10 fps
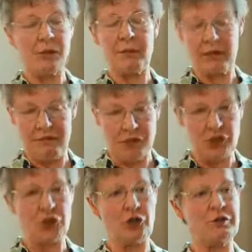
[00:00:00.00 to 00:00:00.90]
But my
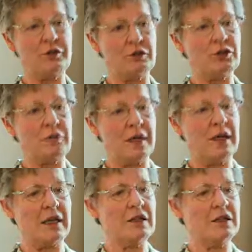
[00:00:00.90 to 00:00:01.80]
first choice would to
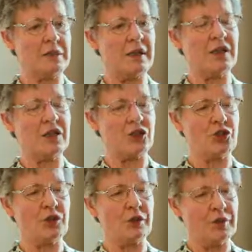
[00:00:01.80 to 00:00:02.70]
be an
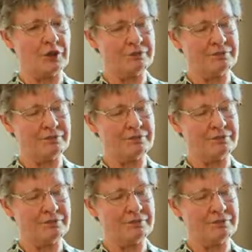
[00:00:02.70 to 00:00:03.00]
astronomer.